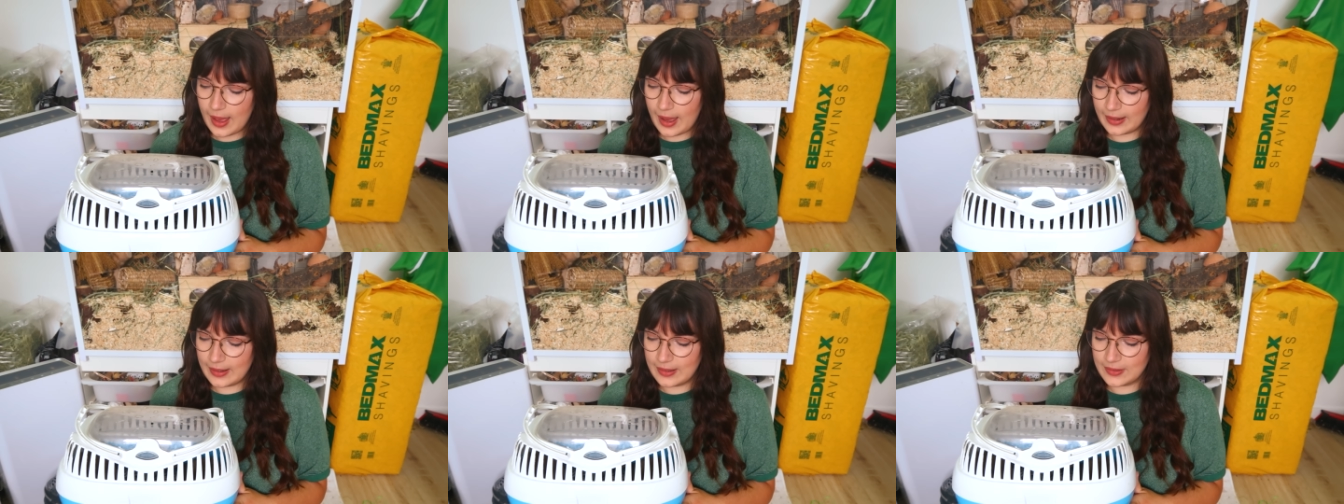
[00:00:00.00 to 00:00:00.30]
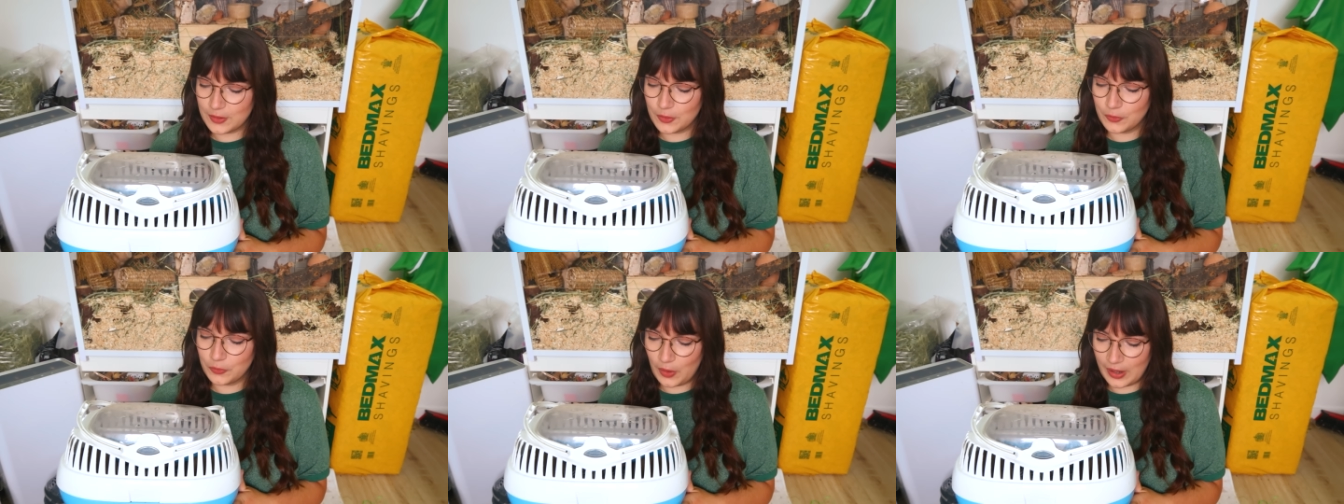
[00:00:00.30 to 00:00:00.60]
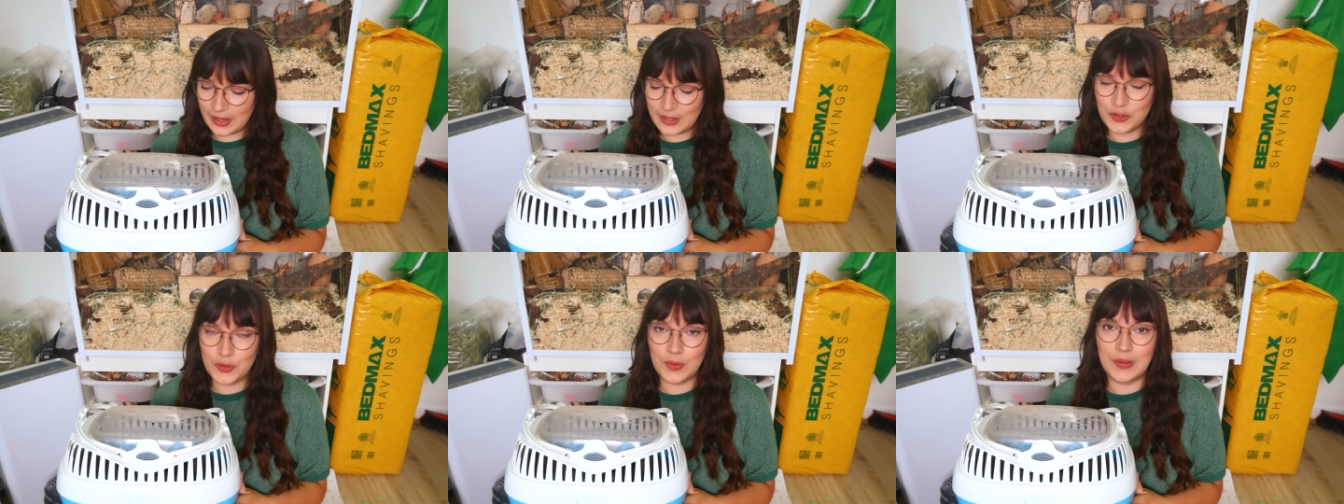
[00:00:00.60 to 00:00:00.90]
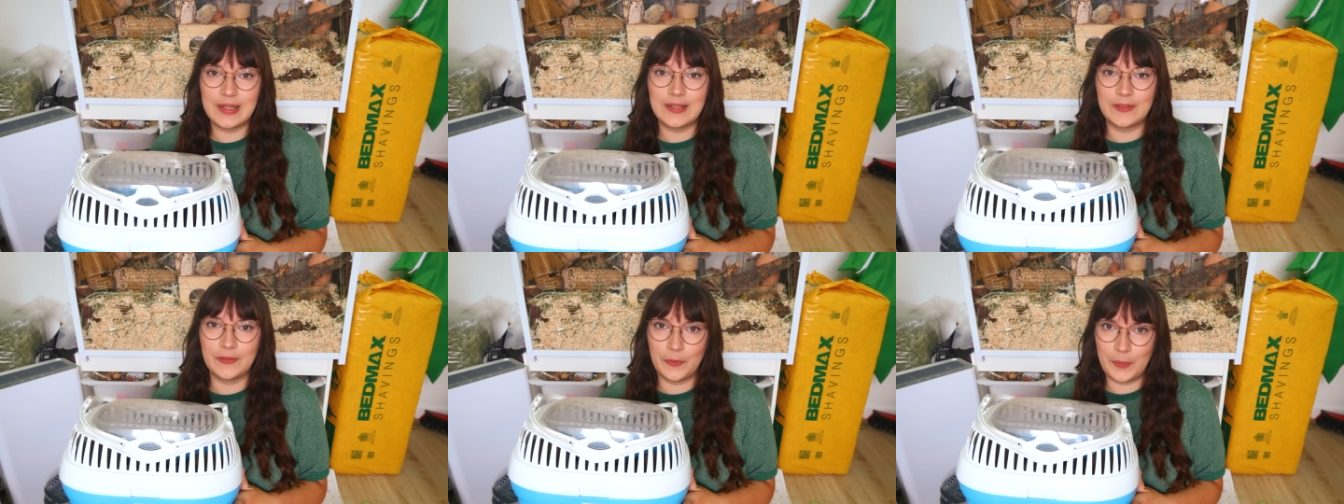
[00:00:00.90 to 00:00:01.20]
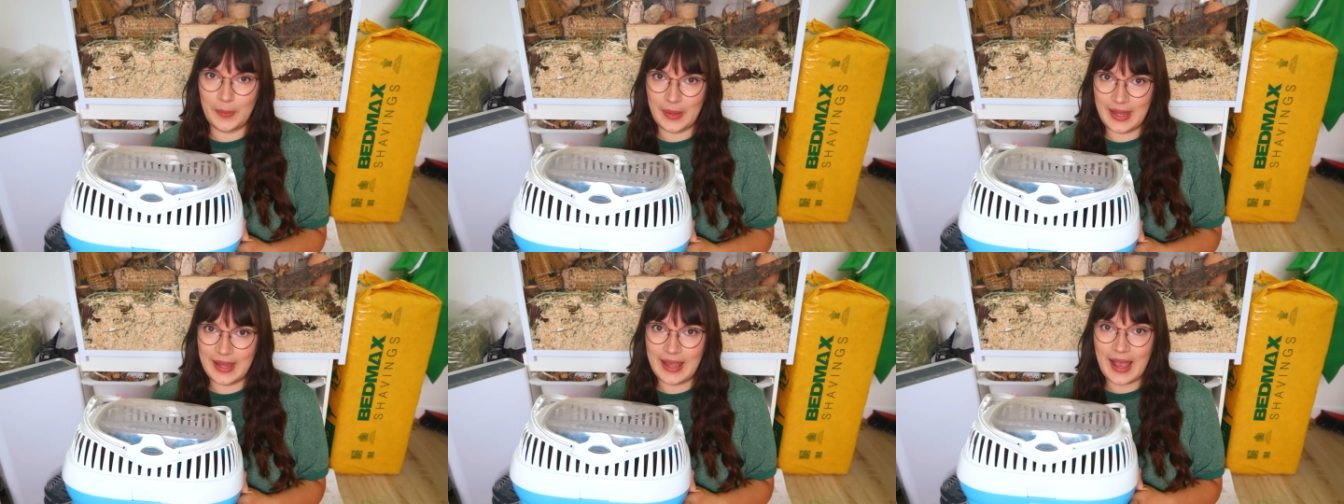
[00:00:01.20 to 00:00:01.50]
and it's the right choice
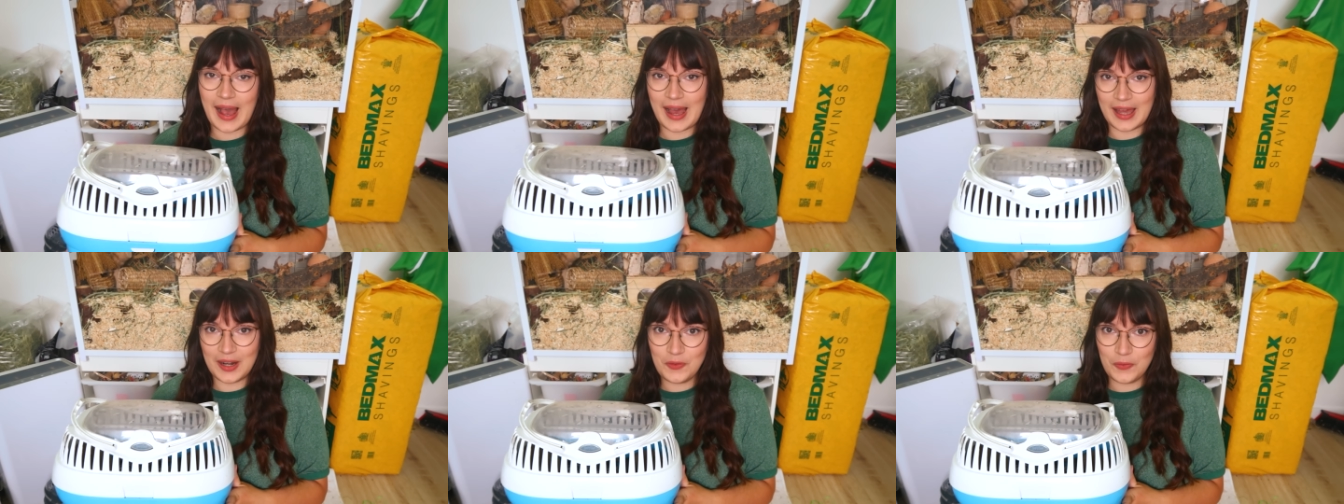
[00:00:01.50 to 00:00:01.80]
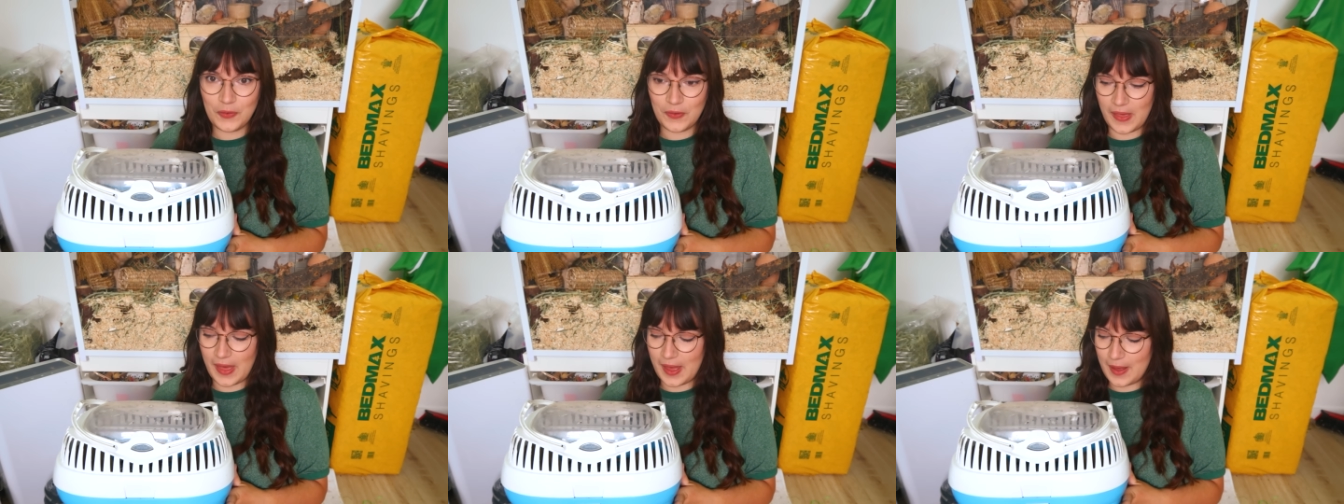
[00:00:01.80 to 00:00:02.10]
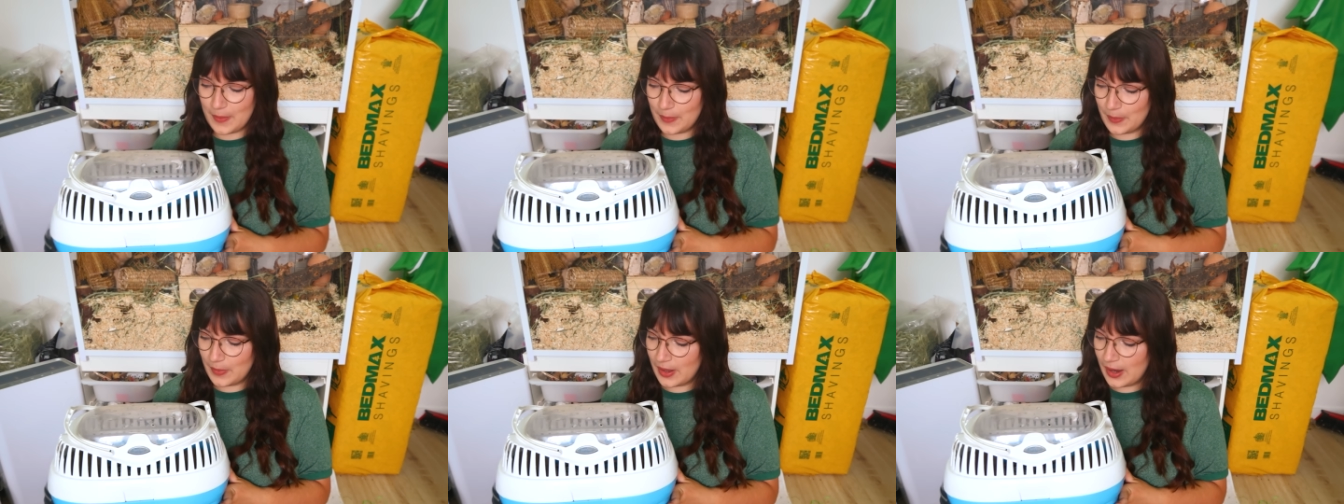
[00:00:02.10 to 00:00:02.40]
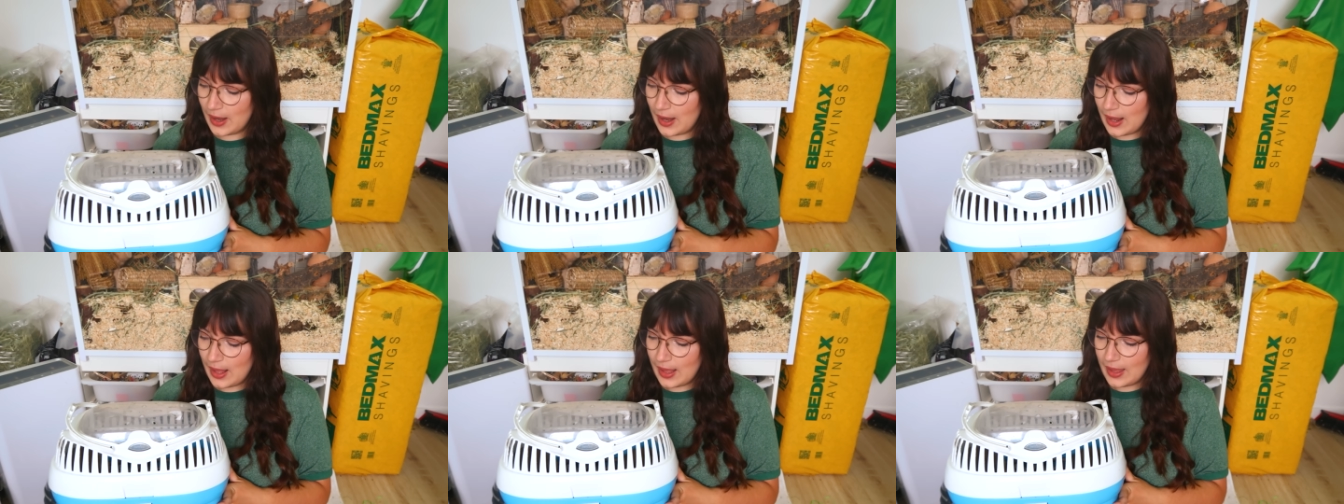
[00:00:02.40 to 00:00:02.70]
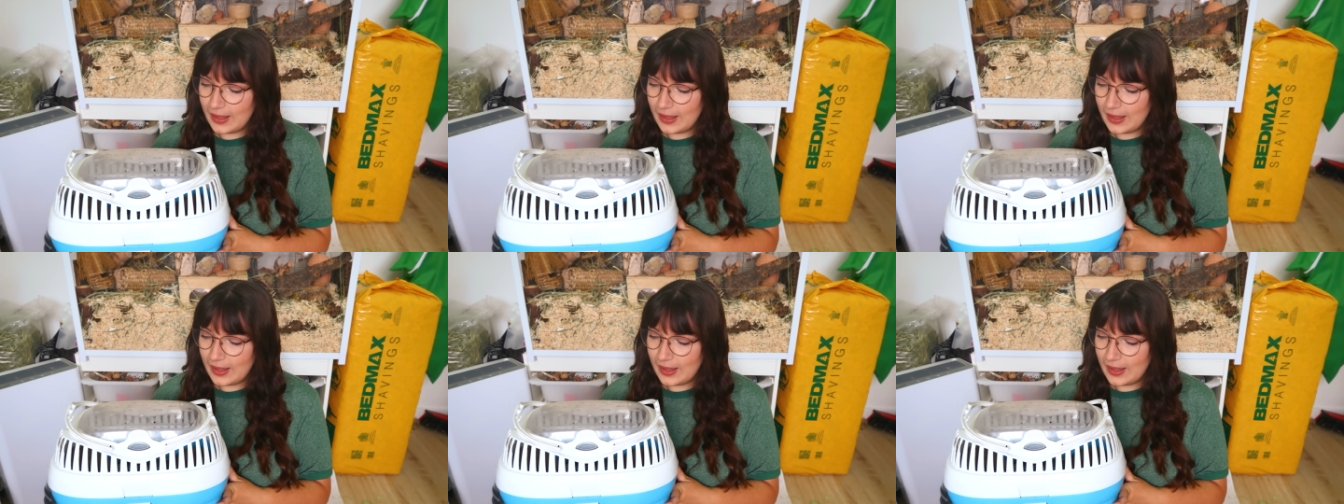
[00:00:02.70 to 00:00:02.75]
for me and for them.